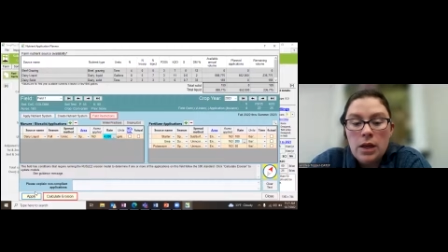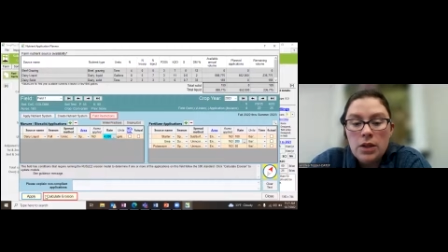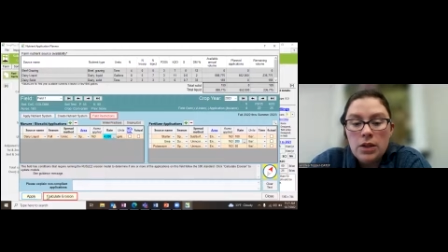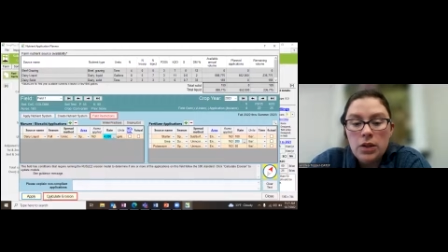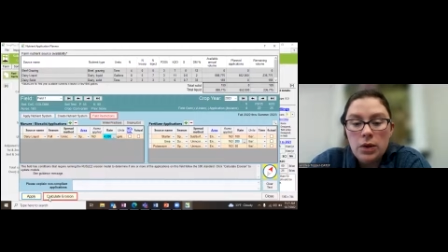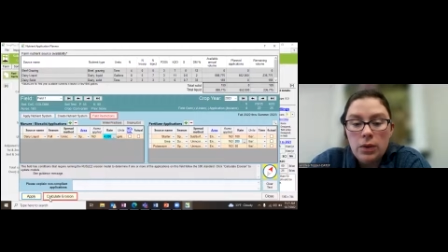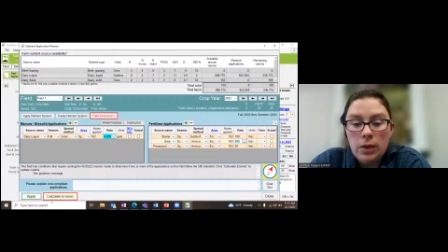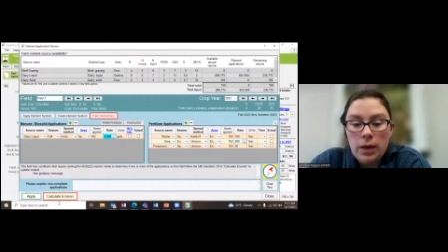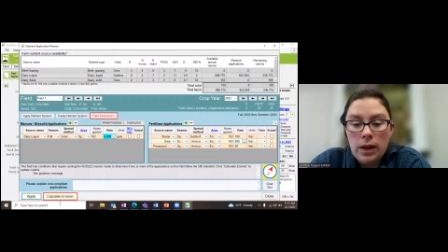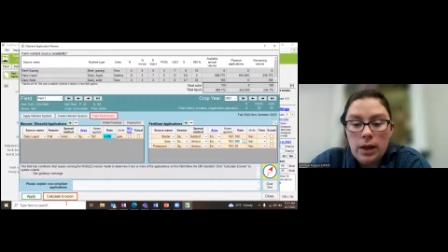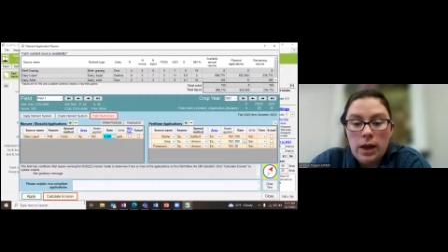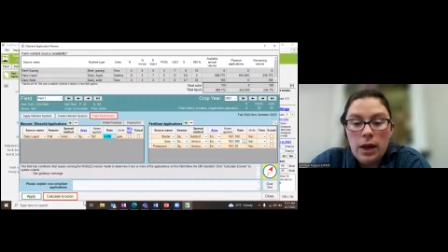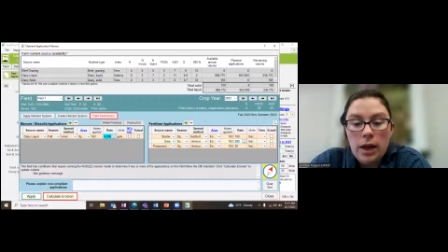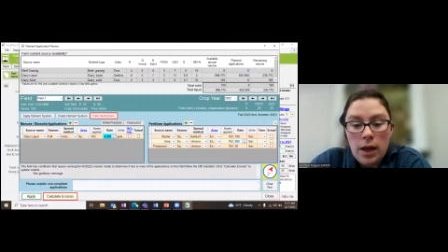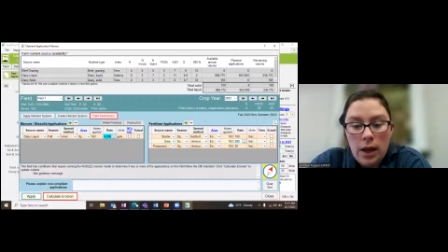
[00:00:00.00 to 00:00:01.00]
So,
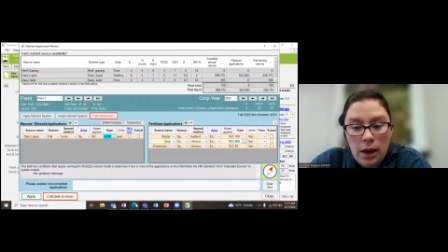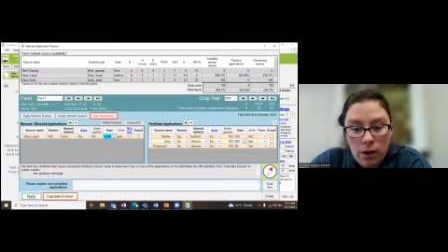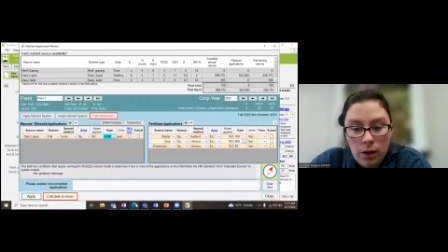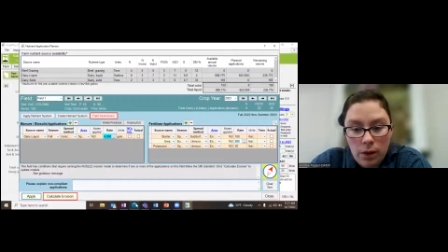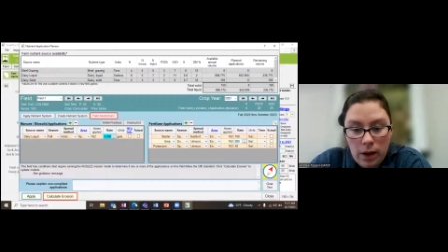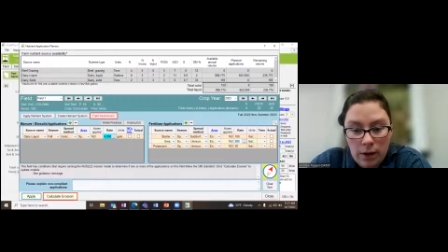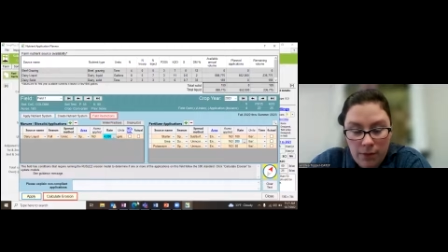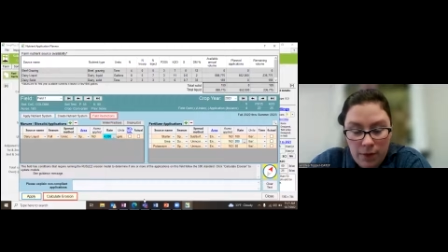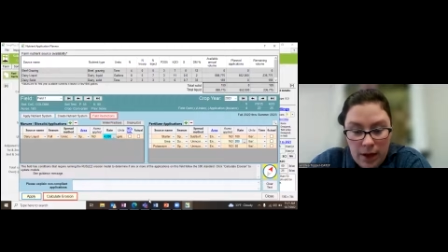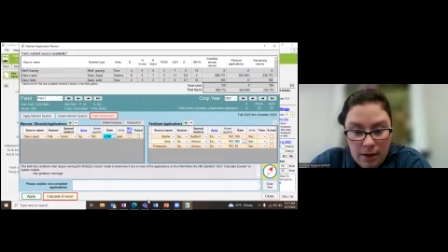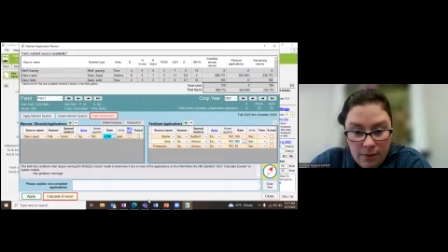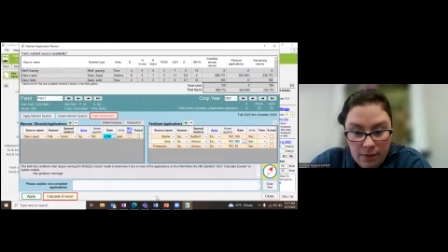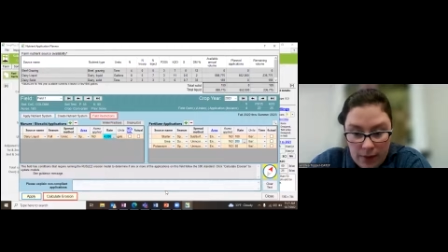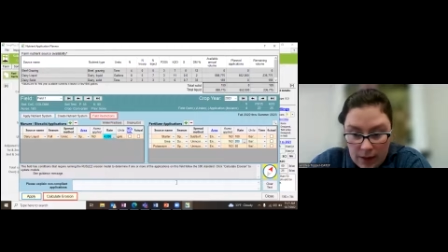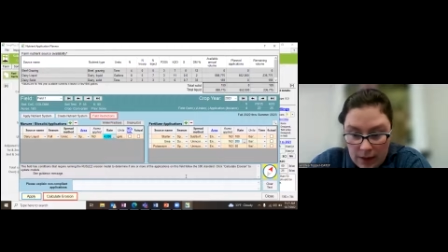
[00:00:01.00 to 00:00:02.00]

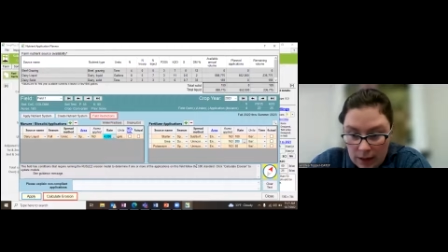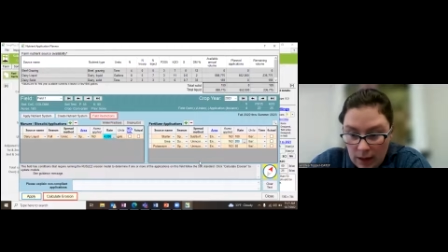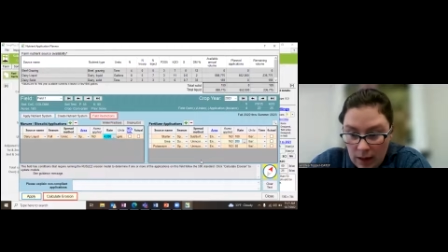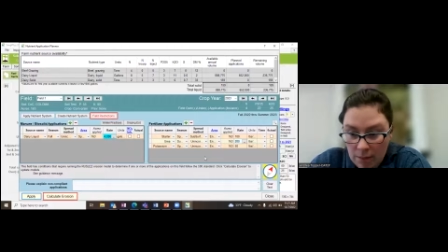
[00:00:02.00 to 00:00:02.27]
if it's